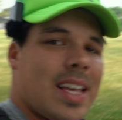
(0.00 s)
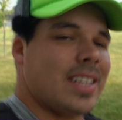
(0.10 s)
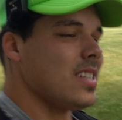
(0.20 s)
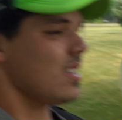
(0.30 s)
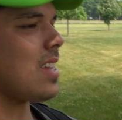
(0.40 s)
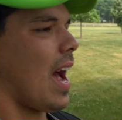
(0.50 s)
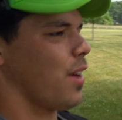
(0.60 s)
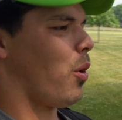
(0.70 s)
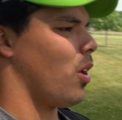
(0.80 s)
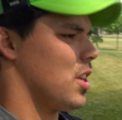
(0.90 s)
like this is high
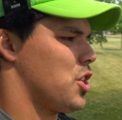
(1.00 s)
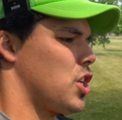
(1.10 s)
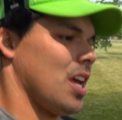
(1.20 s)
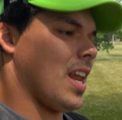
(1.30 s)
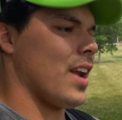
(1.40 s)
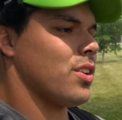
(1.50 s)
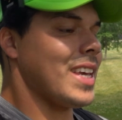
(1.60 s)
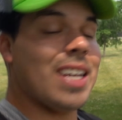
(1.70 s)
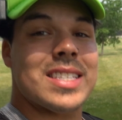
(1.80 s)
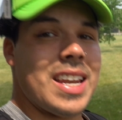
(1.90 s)
quality shit. I don't
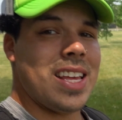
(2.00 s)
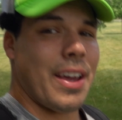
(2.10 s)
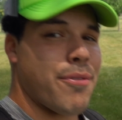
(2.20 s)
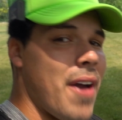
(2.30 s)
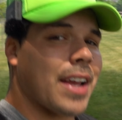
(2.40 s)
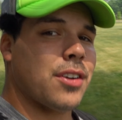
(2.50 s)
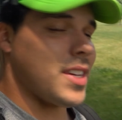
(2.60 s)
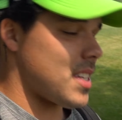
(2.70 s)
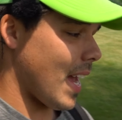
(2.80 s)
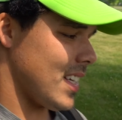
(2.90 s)
think it's any like factory
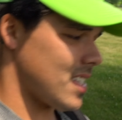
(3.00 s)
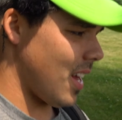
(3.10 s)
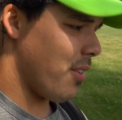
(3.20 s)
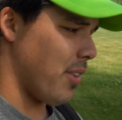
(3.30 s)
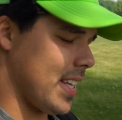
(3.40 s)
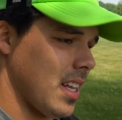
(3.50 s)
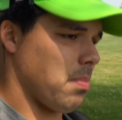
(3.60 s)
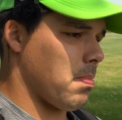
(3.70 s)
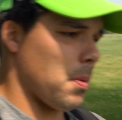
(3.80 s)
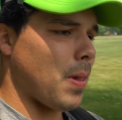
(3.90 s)
second stuff. Like the
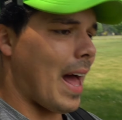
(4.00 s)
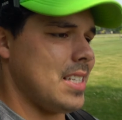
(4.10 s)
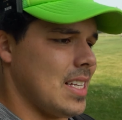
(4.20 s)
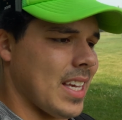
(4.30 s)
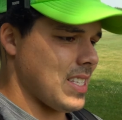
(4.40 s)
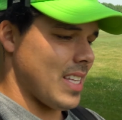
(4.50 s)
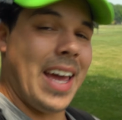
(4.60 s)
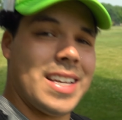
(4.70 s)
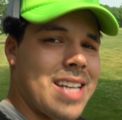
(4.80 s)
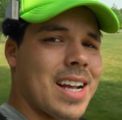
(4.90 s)
plastic is
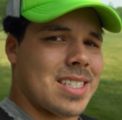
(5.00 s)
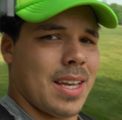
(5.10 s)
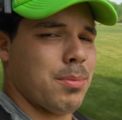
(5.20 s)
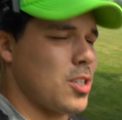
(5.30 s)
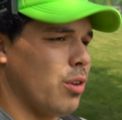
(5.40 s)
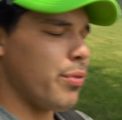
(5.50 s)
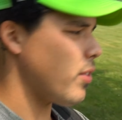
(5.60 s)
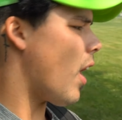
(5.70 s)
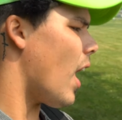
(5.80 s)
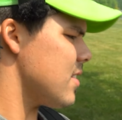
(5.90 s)
the exact same. There's no
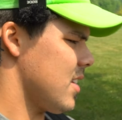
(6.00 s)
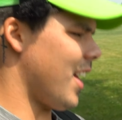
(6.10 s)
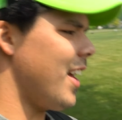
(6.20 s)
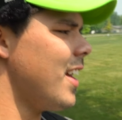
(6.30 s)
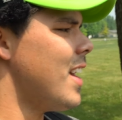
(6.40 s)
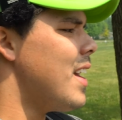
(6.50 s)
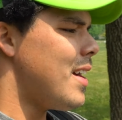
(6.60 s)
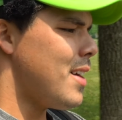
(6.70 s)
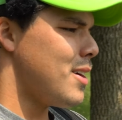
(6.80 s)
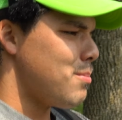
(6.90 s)
flaws in it,
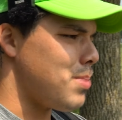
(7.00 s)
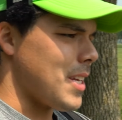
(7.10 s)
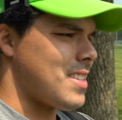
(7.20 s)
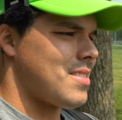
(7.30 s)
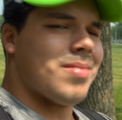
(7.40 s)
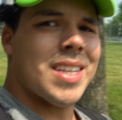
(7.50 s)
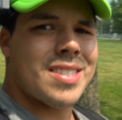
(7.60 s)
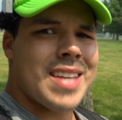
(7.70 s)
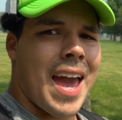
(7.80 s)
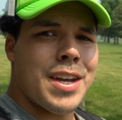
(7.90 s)
but it's
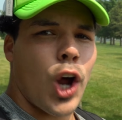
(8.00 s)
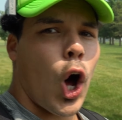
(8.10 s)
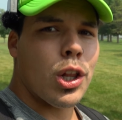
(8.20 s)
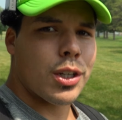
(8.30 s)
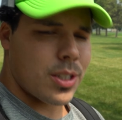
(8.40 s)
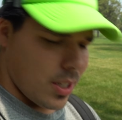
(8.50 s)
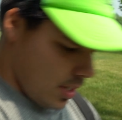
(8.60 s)
$10.